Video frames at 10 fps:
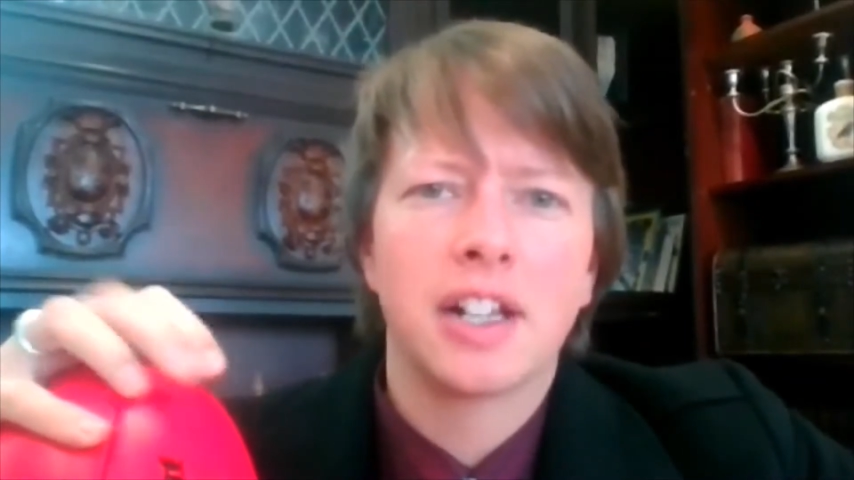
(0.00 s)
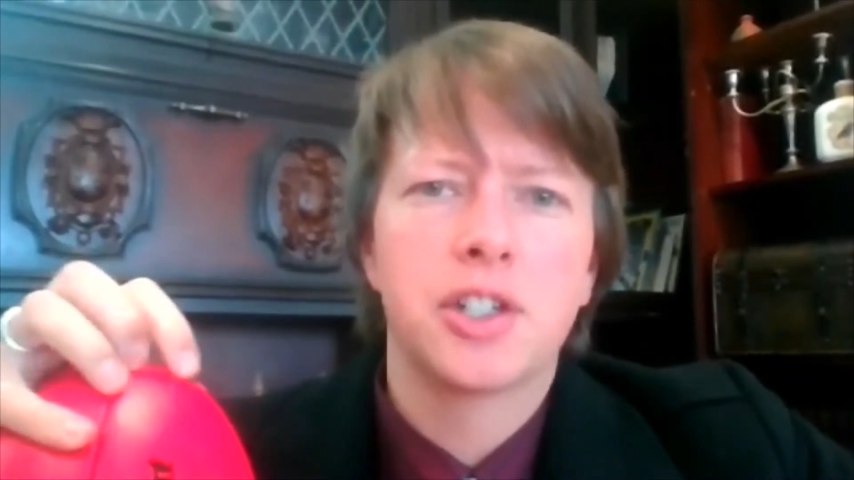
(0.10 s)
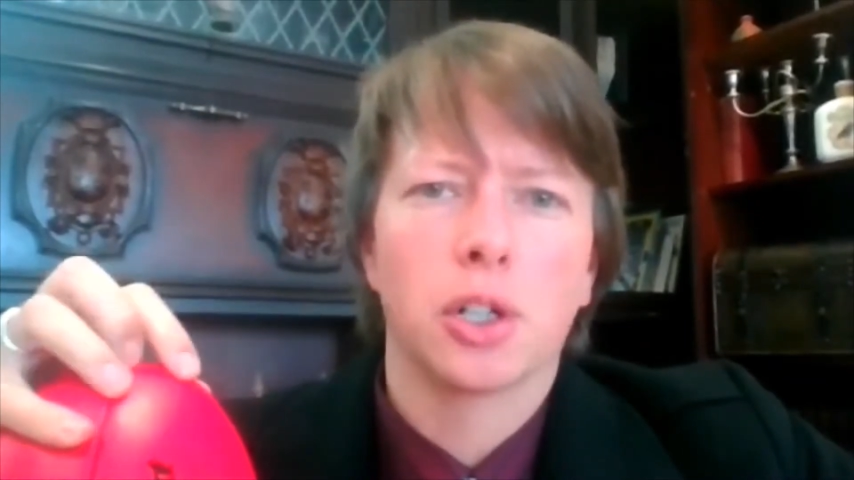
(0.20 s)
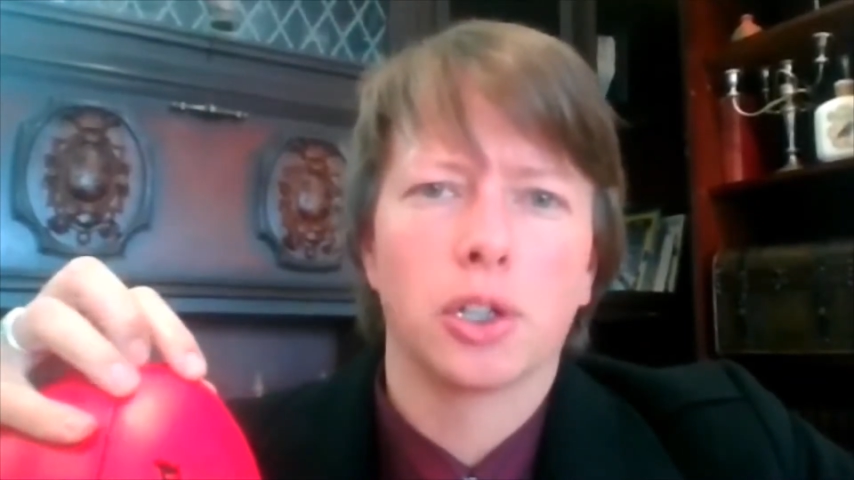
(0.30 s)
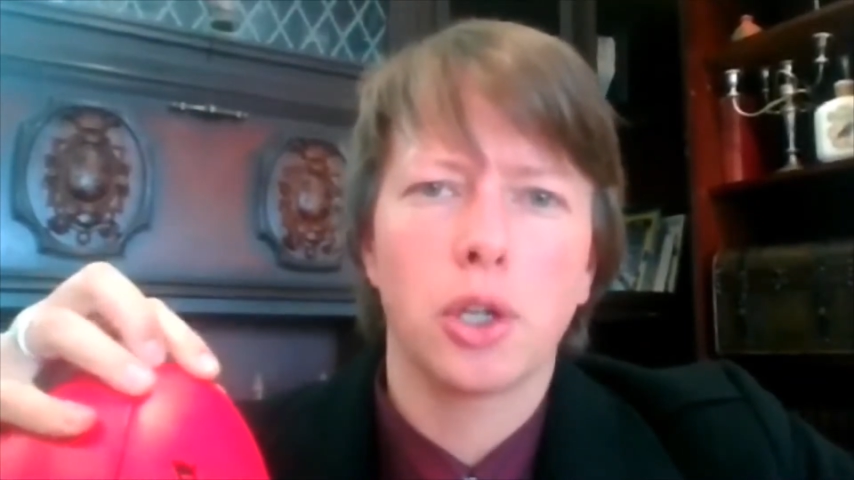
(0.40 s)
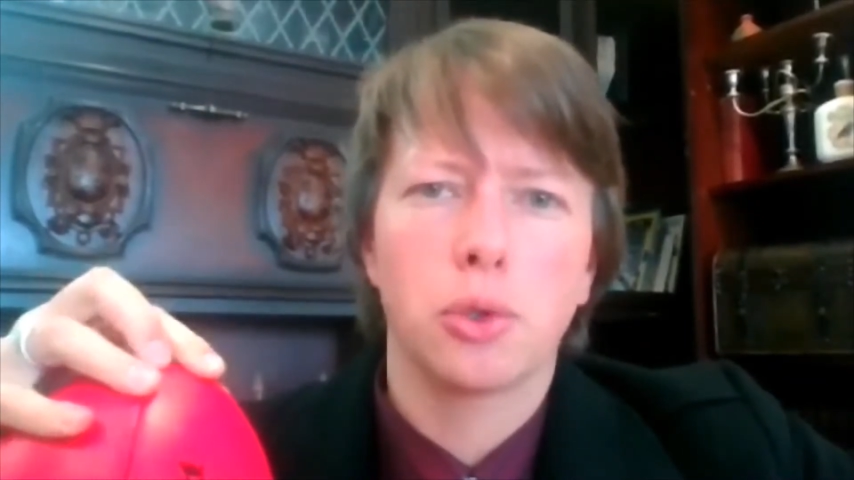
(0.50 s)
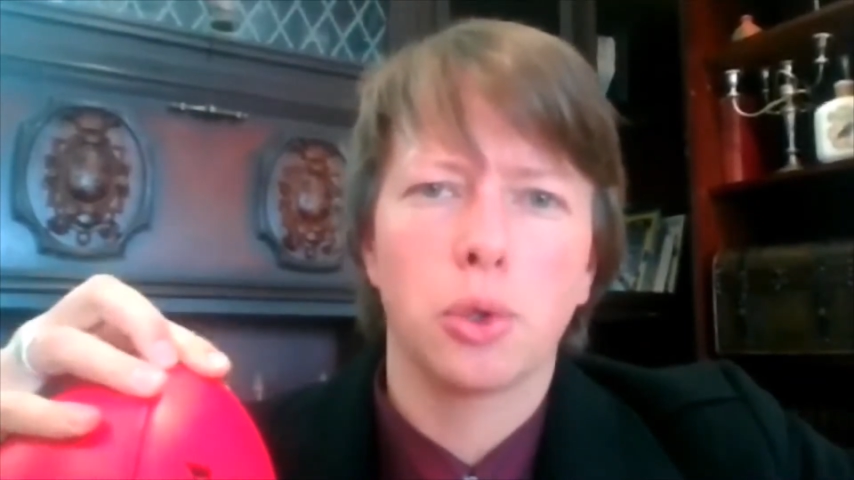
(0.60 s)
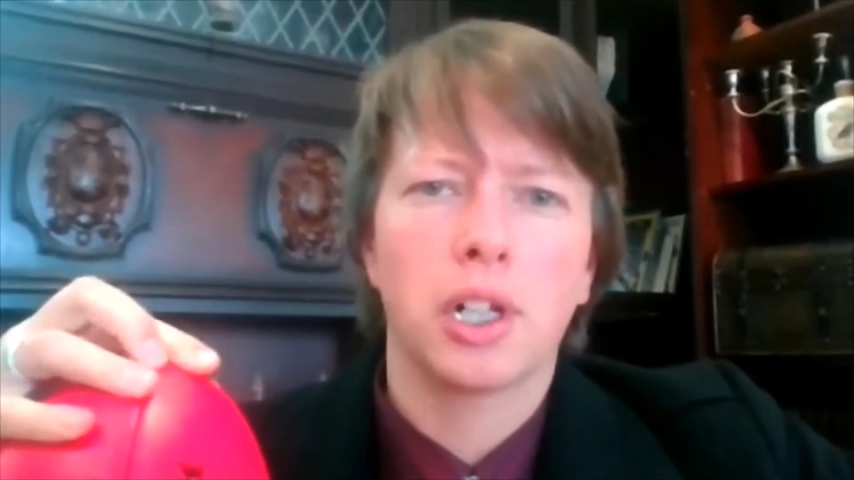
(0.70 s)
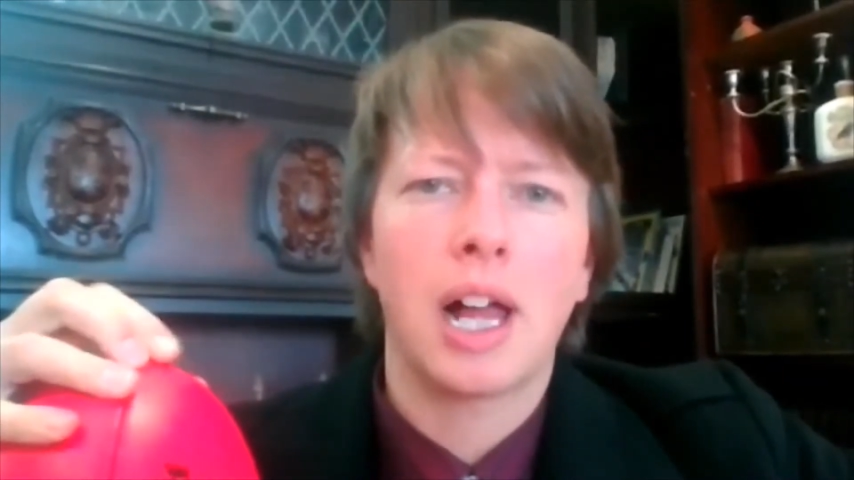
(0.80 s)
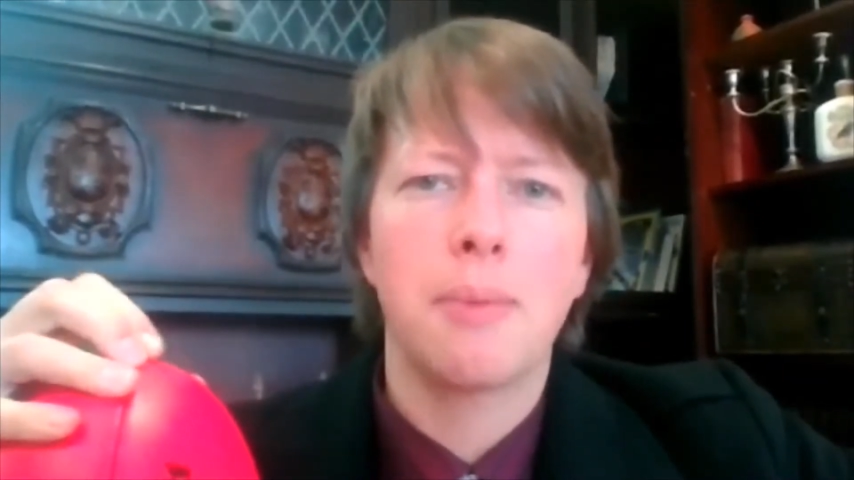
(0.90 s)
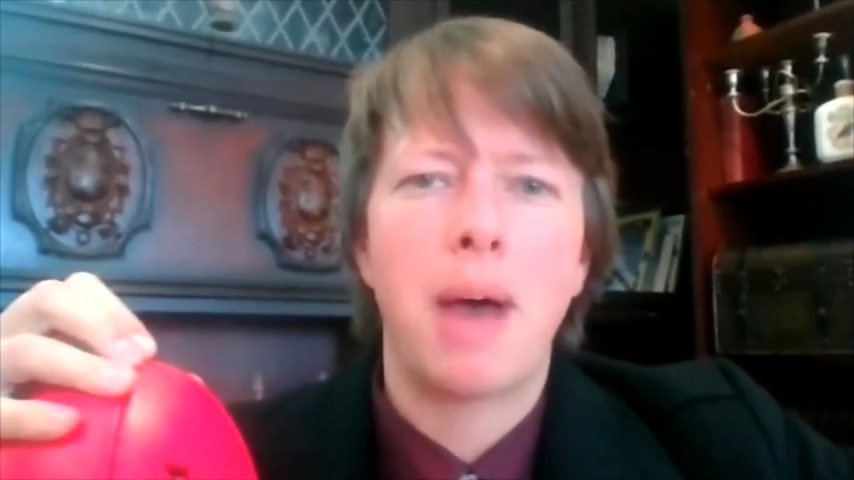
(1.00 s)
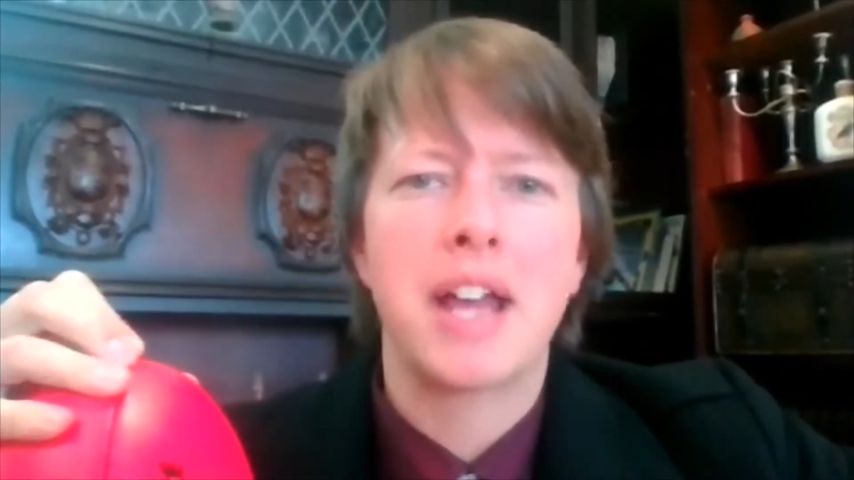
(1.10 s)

at your local club